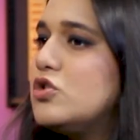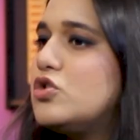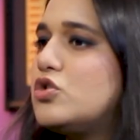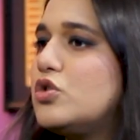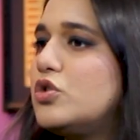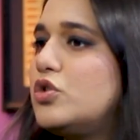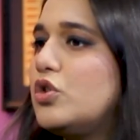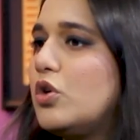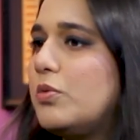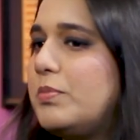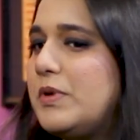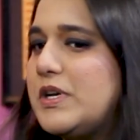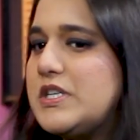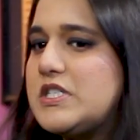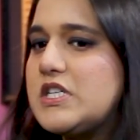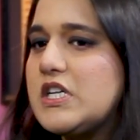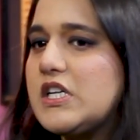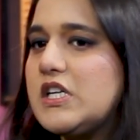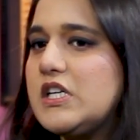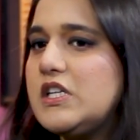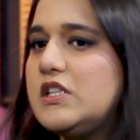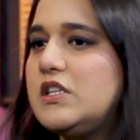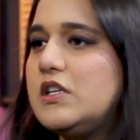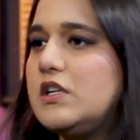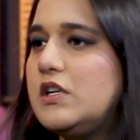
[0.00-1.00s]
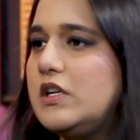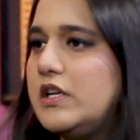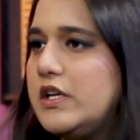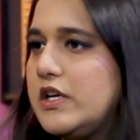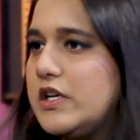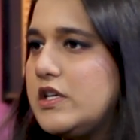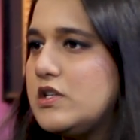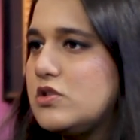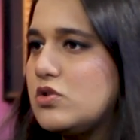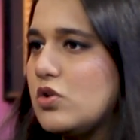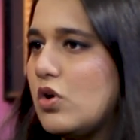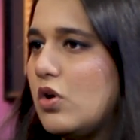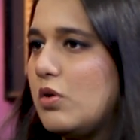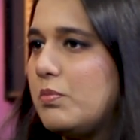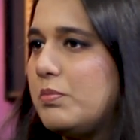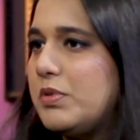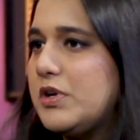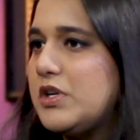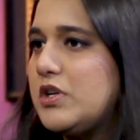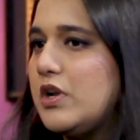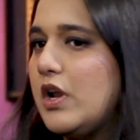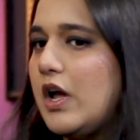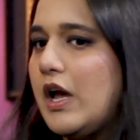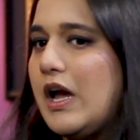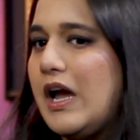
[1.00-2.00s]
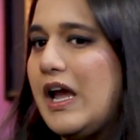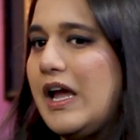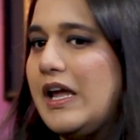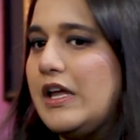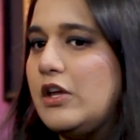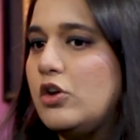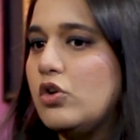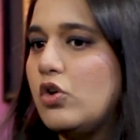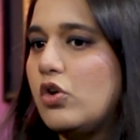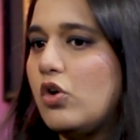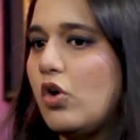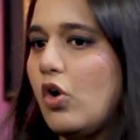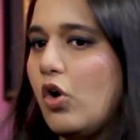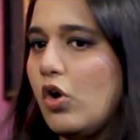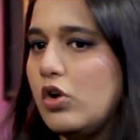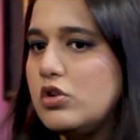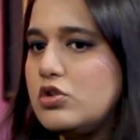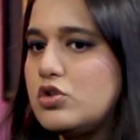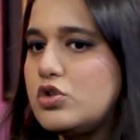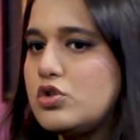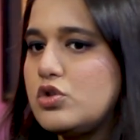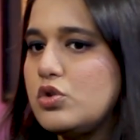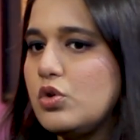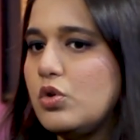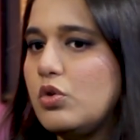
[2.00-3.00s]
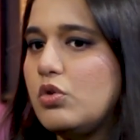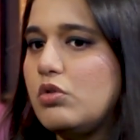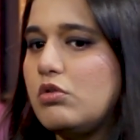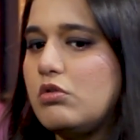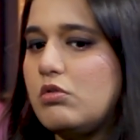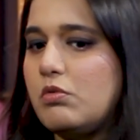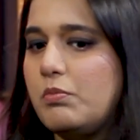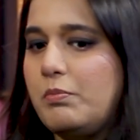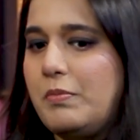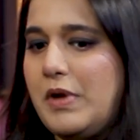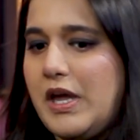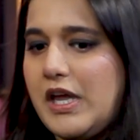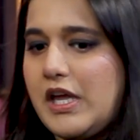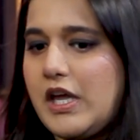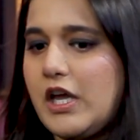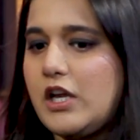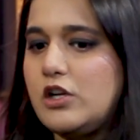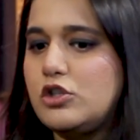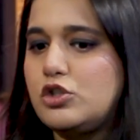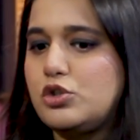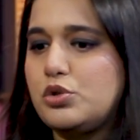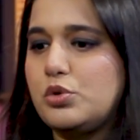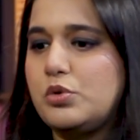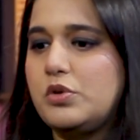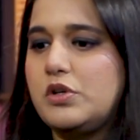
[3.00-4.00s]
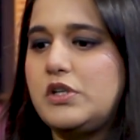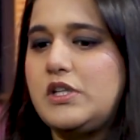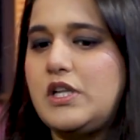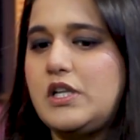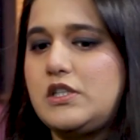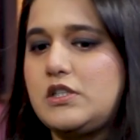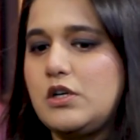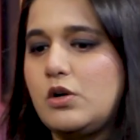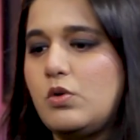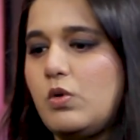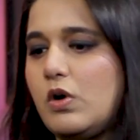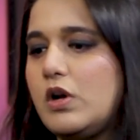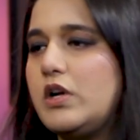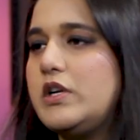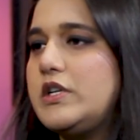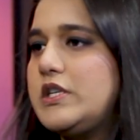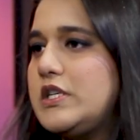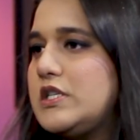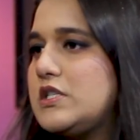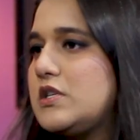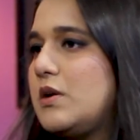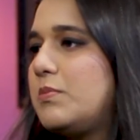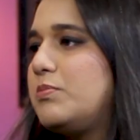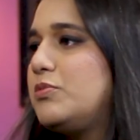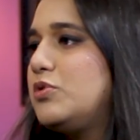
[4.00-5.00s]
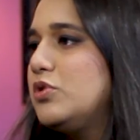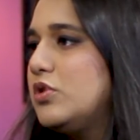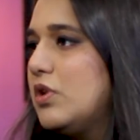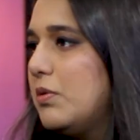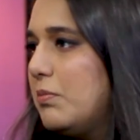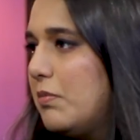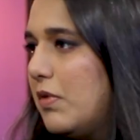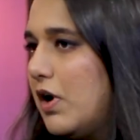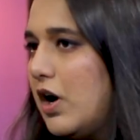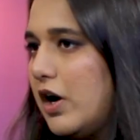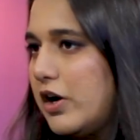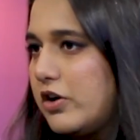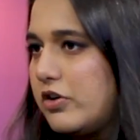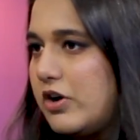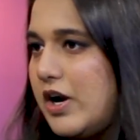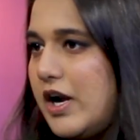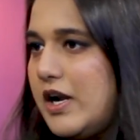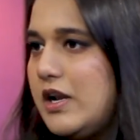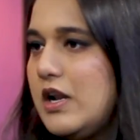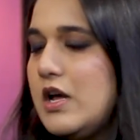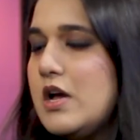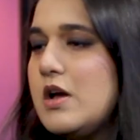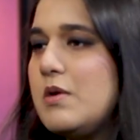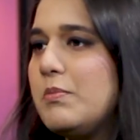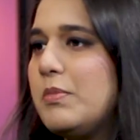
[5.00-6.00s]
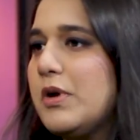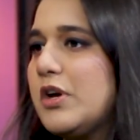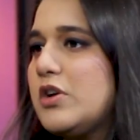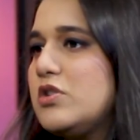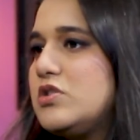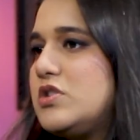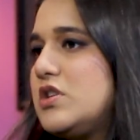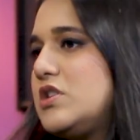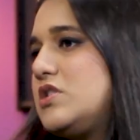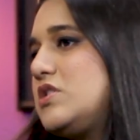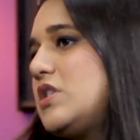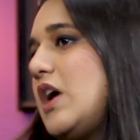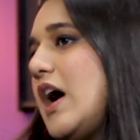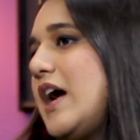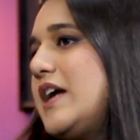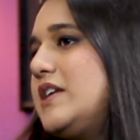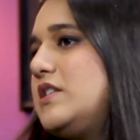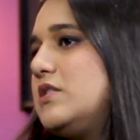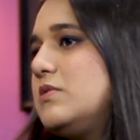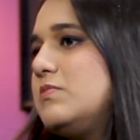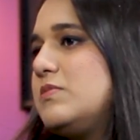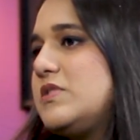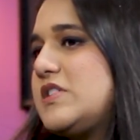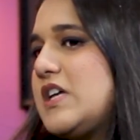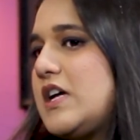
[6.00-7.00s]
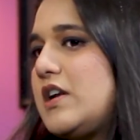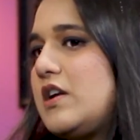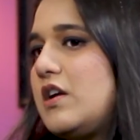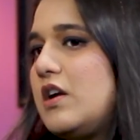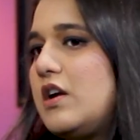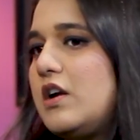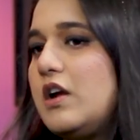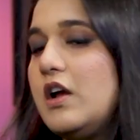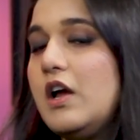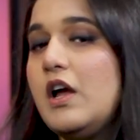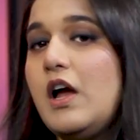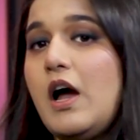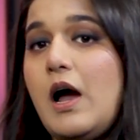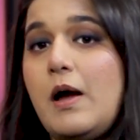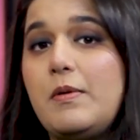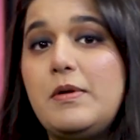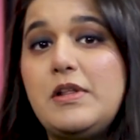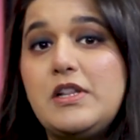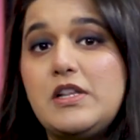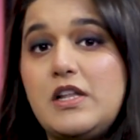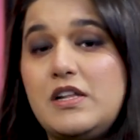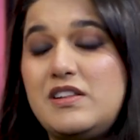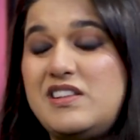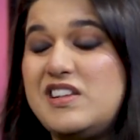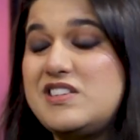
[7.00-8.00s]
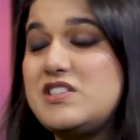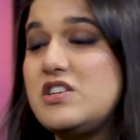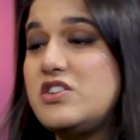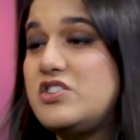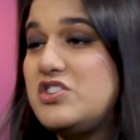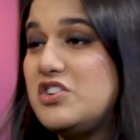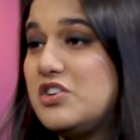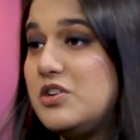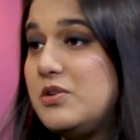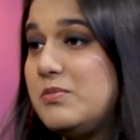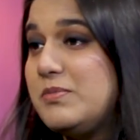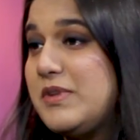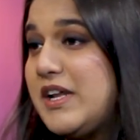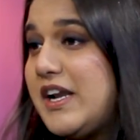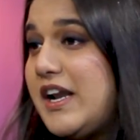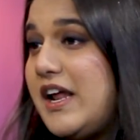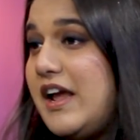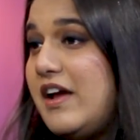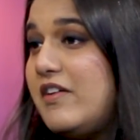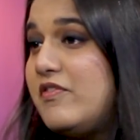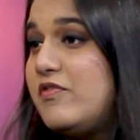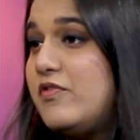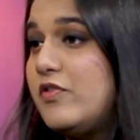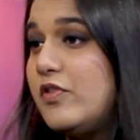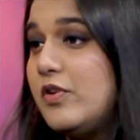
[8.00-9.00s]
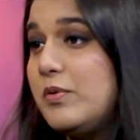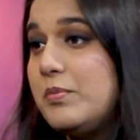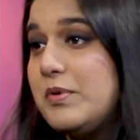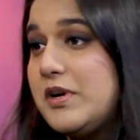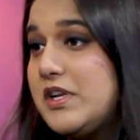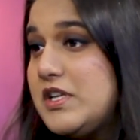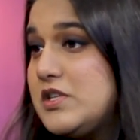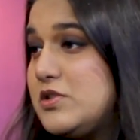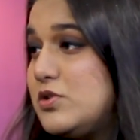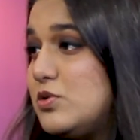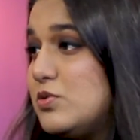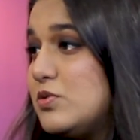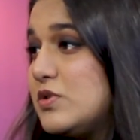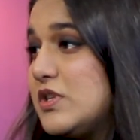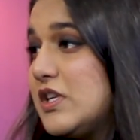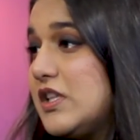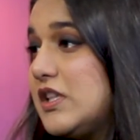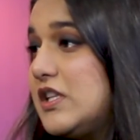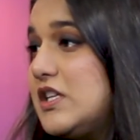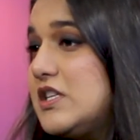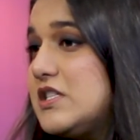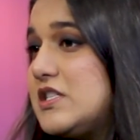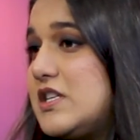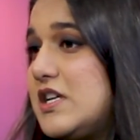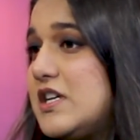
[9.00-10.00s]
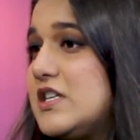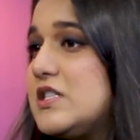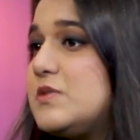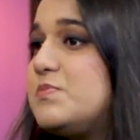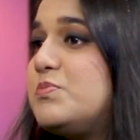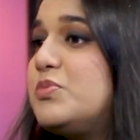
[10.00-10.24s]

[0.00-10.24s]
So you're basically the liaison, but you're also making sure that the quality is up to the mark, right? Because it's items that are, I mean, there's a term that everybody's using these days,